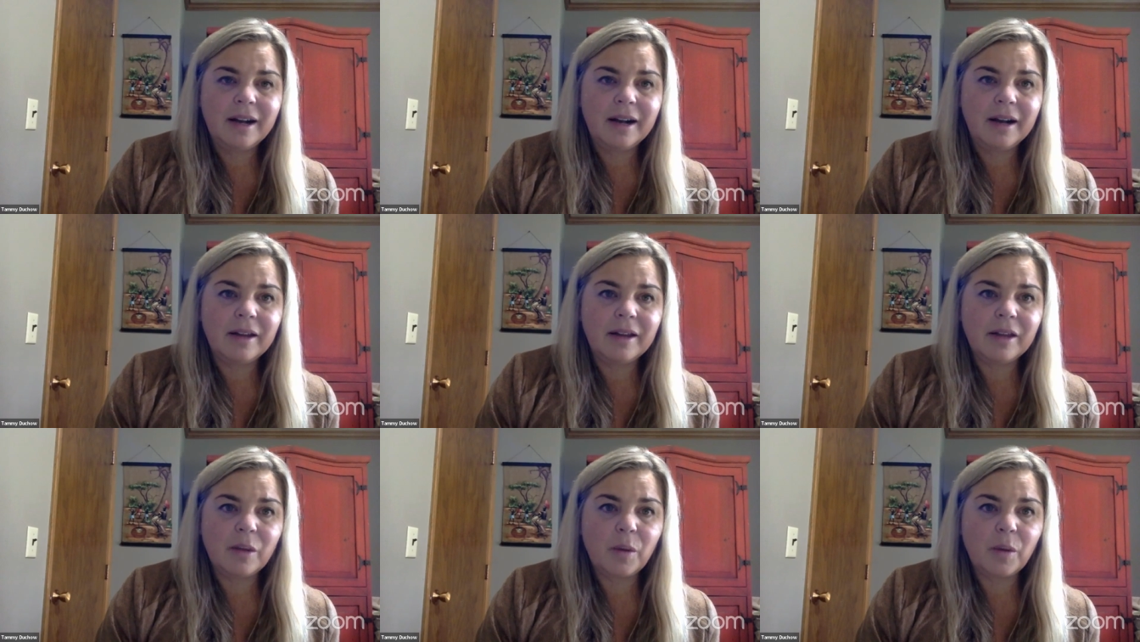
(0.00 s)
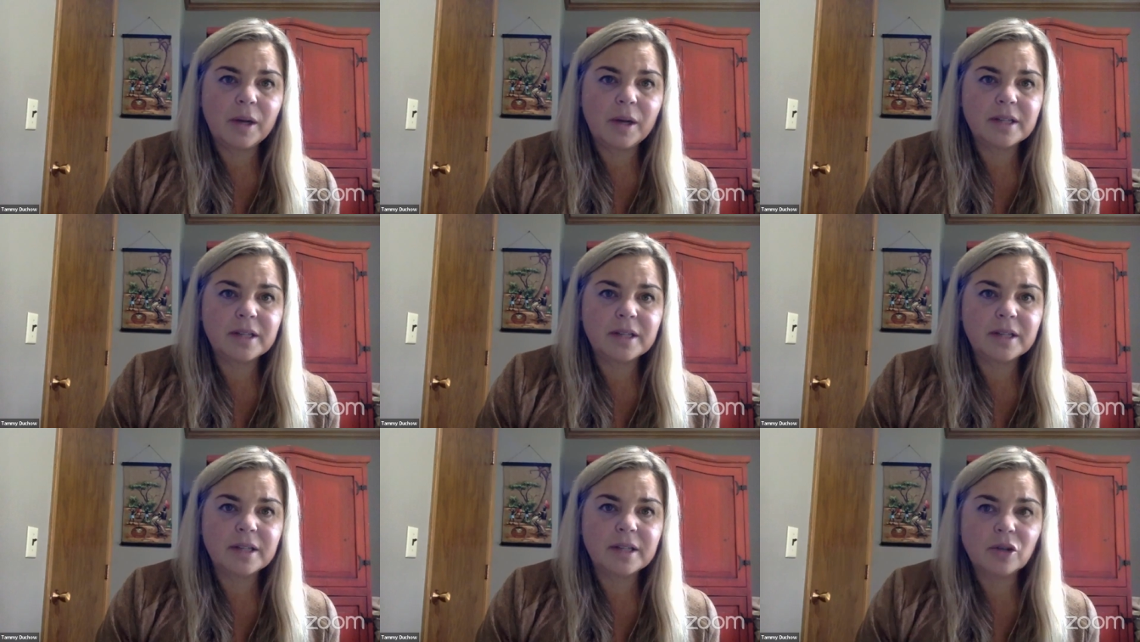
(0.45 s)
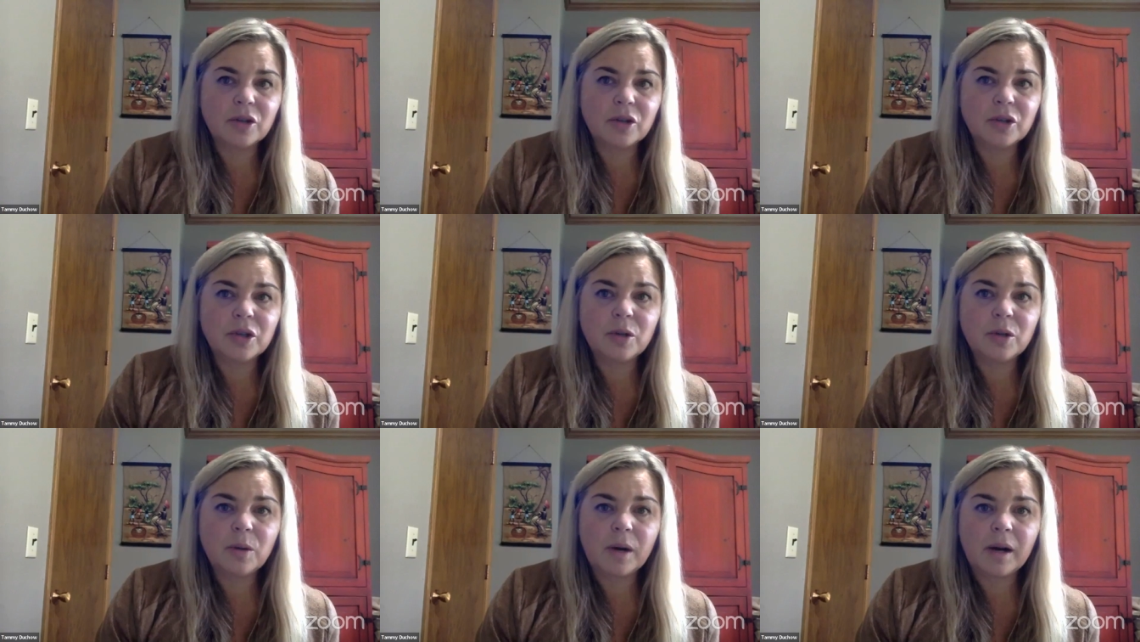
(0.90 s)
They want to see your
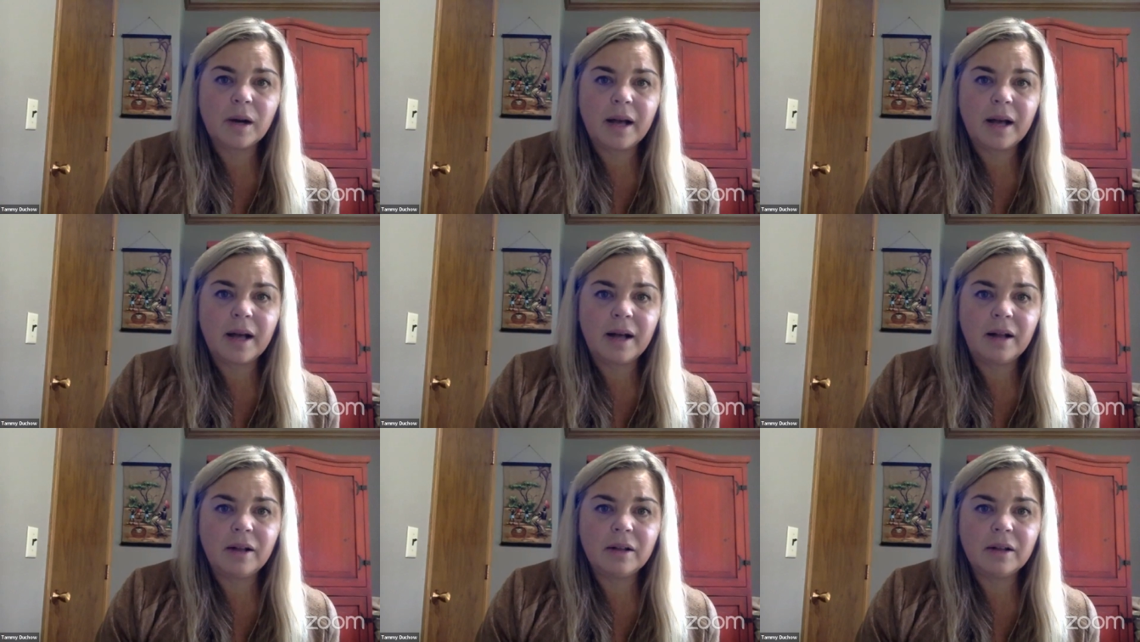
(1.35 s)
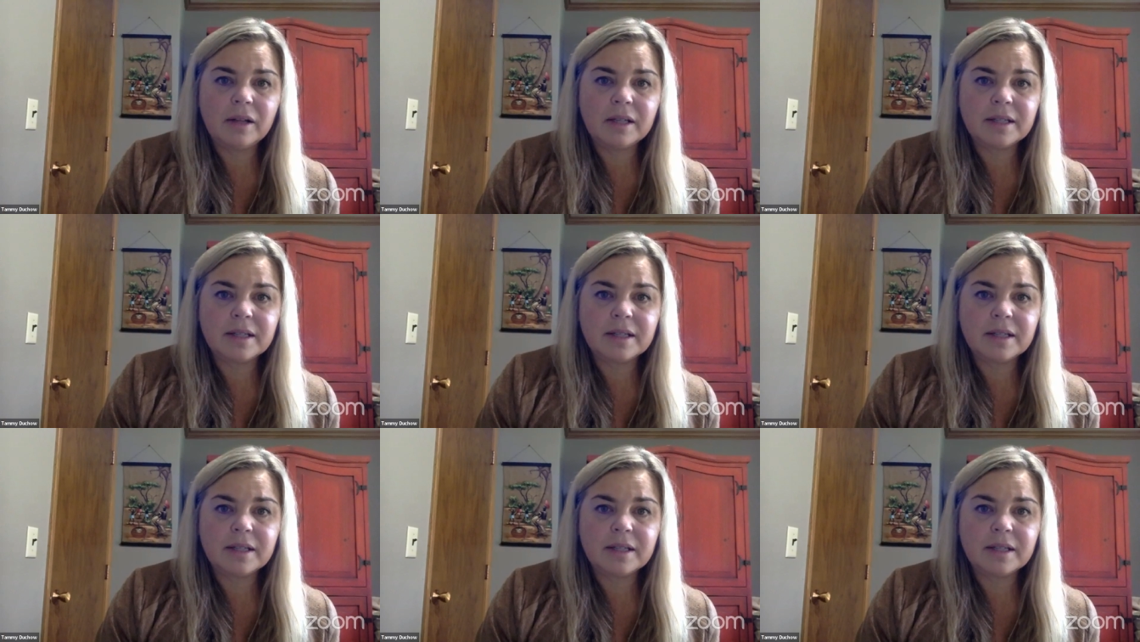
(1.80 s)
URL.